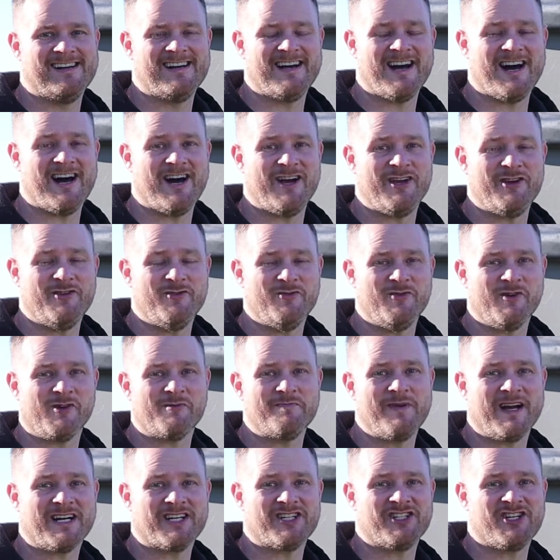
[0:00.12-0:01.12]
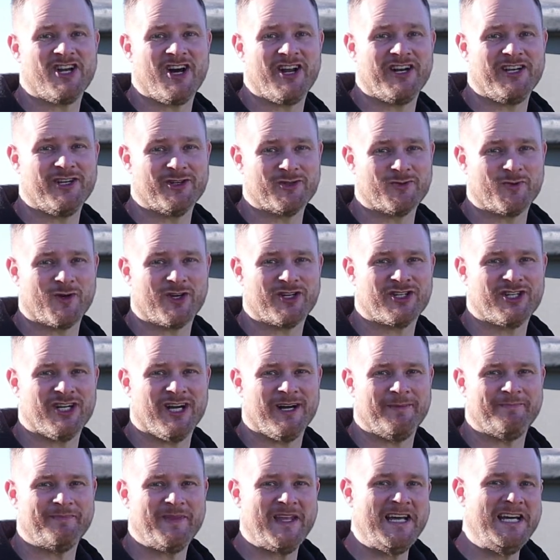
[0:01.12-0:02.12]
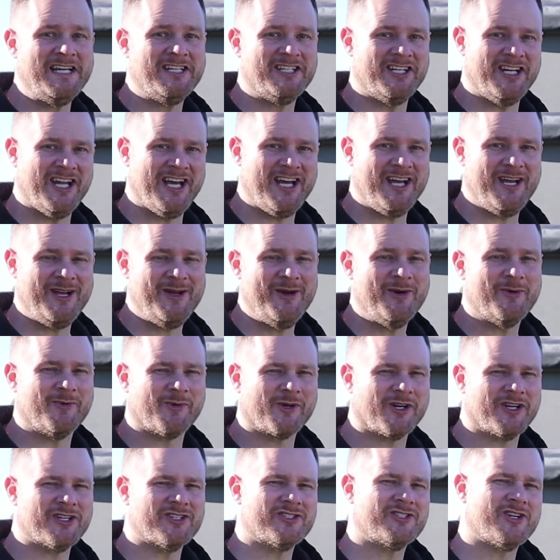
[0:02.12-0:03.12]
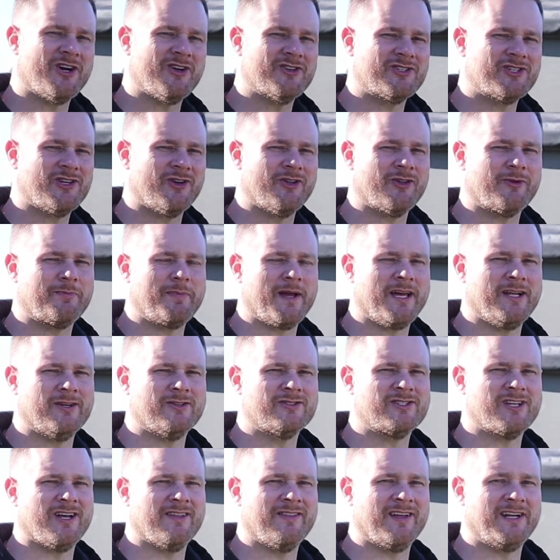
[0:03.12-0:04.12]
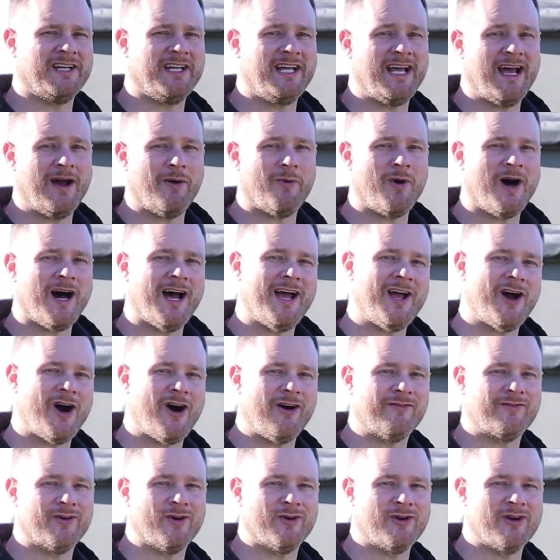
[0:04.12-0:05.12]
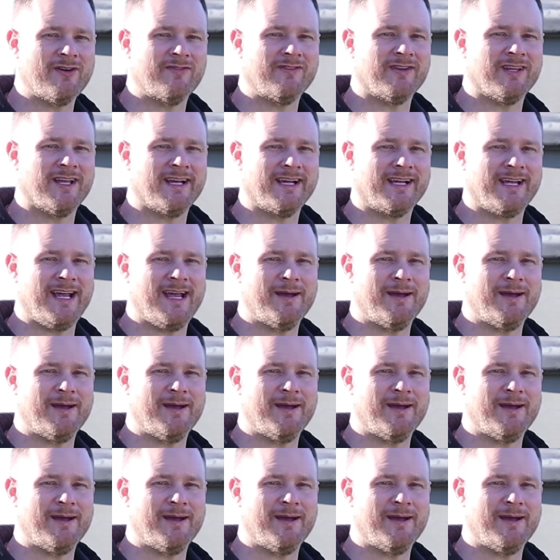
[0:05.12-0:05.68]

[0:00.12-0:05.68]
Hi, welcome back to Shawnee Hills Workshop. Today, we're gonna to install solar panels on the DIY off-road overland